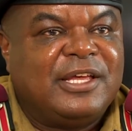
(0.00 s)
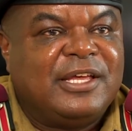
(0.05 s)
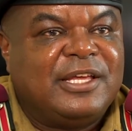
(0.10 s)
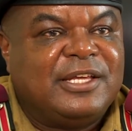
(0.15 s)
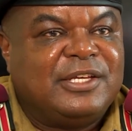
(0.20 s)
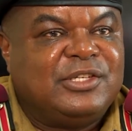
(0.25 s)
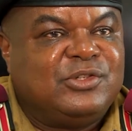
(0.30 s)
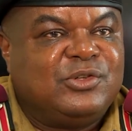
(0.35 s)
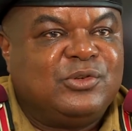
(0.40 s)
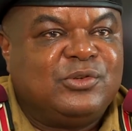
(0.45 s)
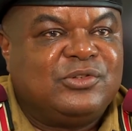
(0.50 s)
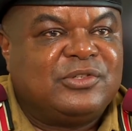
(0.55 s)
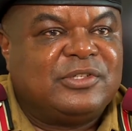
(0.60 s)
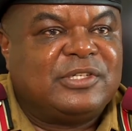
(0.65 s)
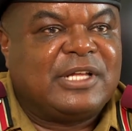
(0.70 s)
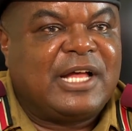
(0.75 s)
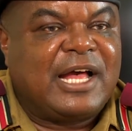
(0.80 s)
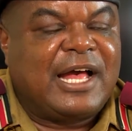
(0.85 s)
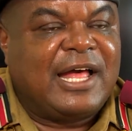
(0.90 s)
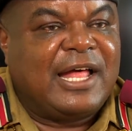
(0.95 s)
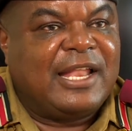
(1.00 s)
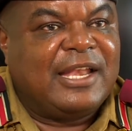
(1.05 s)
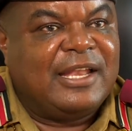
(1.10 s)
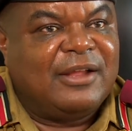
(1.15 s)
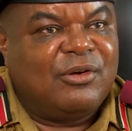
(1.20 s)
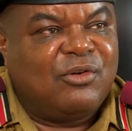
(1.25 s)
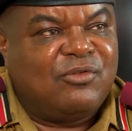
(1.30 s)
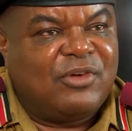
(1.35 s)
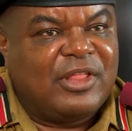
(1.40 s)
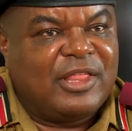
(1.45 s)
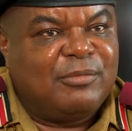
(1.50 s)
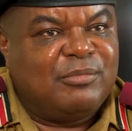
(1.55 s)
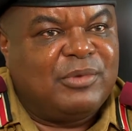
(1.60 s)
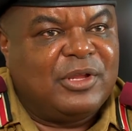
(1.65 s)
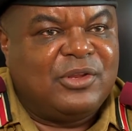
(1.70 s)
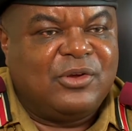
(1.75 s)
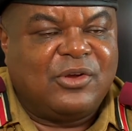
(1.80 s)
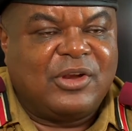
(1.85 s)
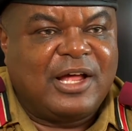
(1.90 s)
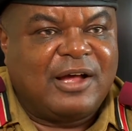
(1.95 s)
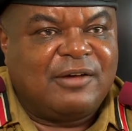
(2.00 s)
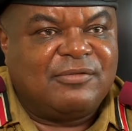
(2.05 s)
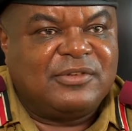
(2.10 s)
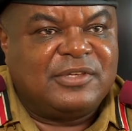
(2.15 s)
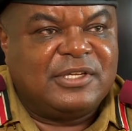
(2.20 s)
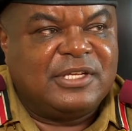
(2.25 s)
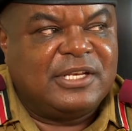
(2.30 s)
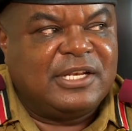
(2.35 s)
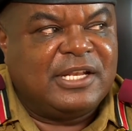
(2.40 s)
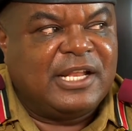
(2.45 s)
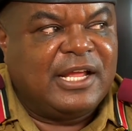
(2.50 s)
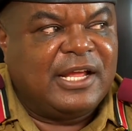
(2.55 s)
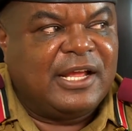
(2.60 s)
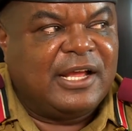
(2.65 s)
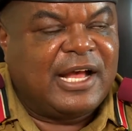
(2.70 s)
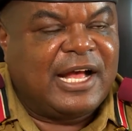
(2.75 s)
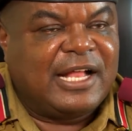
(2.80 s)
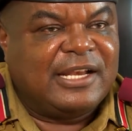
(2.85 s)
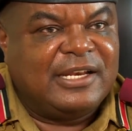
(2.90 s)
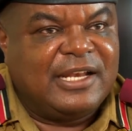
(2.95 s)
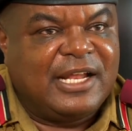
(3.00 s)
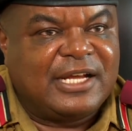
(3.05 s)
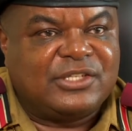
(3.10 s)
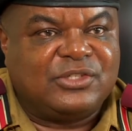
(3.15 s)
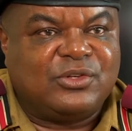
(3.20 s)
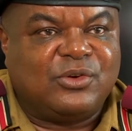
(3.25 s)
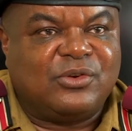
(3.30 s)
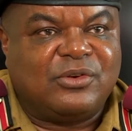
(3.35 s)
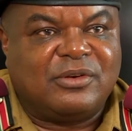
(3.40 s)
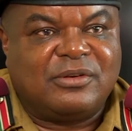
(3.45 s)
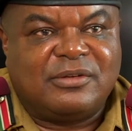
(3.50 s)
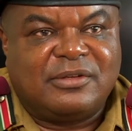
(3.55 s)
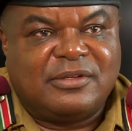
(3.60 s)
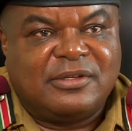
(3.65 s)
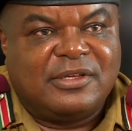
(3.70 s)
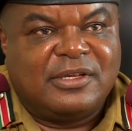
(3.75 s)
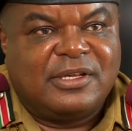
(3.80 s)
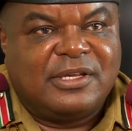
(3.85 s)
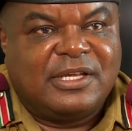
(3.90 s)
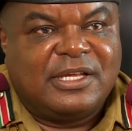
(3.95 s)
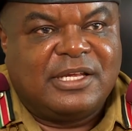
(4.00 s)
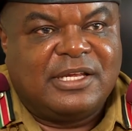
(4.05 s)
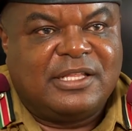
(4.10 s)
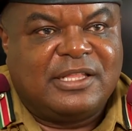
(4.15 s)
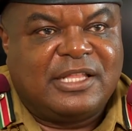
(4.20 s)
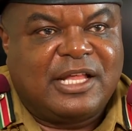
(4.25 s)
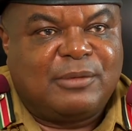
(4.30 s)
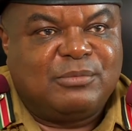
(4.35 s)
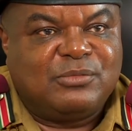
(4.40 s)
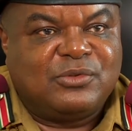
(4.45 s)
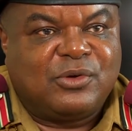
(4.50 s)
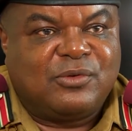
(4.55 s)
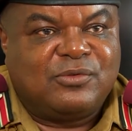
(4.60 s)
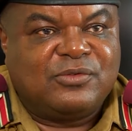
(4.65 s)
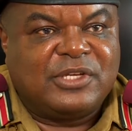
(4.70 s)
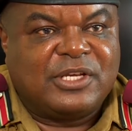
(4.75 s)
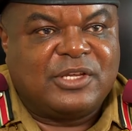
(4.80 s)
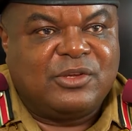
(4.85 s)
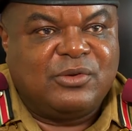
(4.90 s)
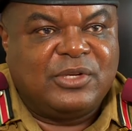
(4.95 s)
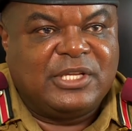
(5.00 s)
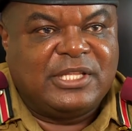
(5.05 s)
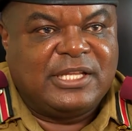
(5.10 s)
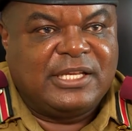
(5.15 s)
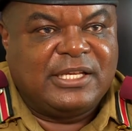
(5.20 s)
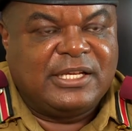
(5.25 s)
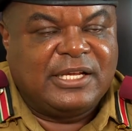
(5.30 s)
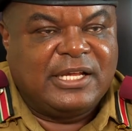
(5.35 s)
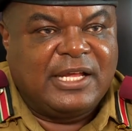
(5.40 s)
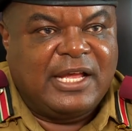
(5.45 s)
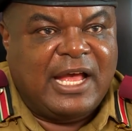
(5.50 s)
issues. And over the period, I've seen a reduction in terms of security,